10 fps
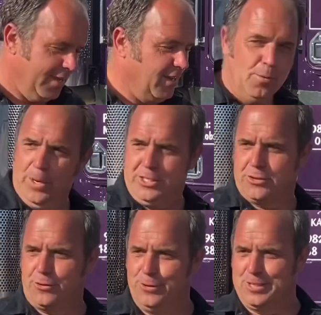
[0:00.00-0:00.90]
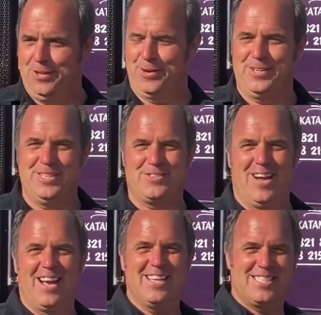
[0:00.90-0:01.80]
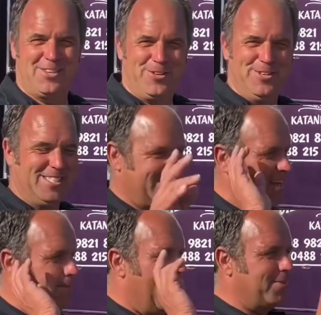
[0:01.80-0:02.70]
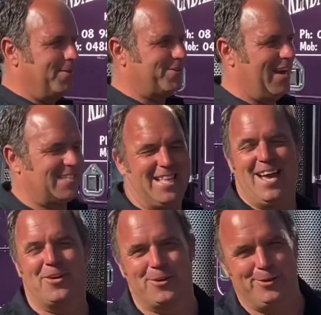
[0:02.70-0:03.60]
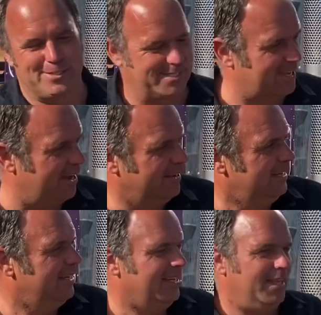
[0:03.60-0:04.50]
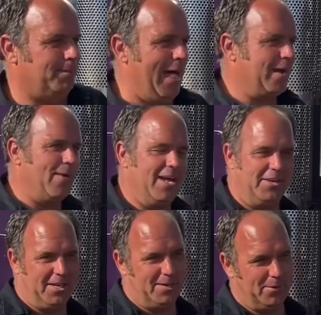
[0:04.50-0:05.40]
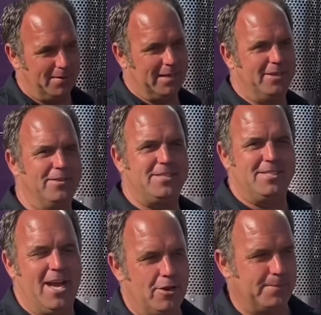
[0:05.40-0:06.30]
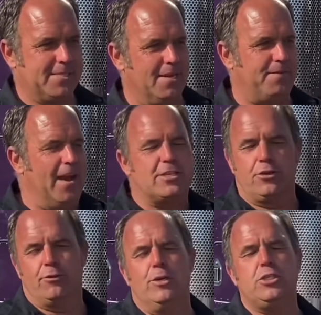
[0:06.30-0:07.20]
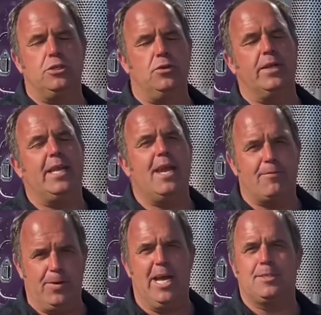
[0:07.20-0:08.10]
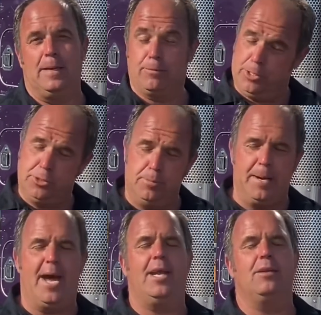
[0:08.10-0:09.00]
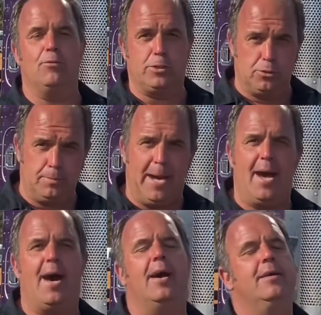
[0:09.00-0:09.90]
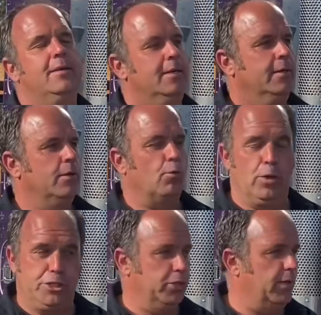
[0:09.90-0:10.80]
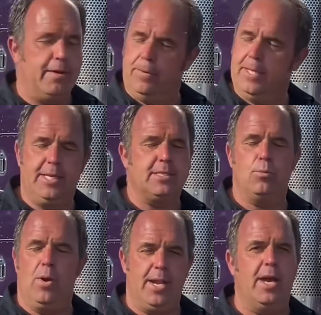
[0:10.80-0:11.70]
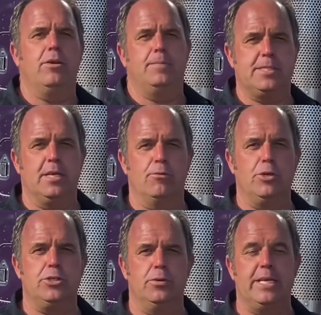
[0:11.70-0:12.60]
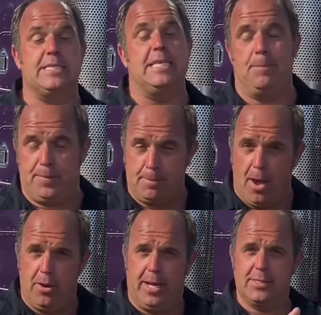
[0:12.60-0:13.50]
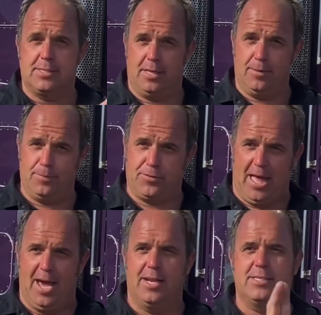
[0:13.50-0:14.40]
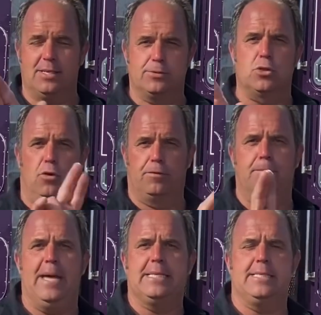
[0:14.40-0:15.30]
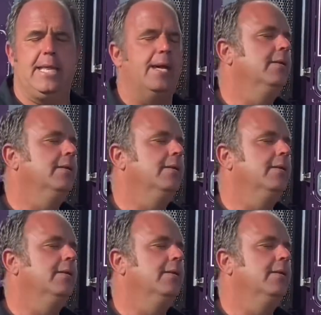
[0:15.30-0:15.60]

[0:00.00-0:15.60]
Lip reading: We just cruise along in this truck. It's a cruiser. So both my trucks now are cruisers. So the black one, I don't know what I'm going to do. She's 100% factory original in every aspect. Original paint, original bar, original. Everything is 100% original except the motor. So that started. So it's gone from that to that.